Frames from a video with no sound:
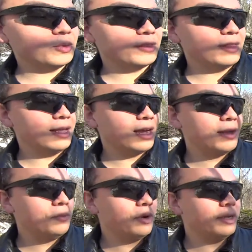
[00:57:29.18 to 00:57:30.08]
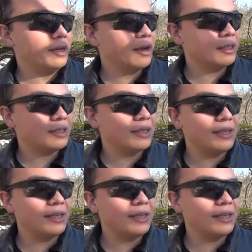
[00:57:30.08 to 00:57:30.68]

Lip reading: with the Hi-Point guts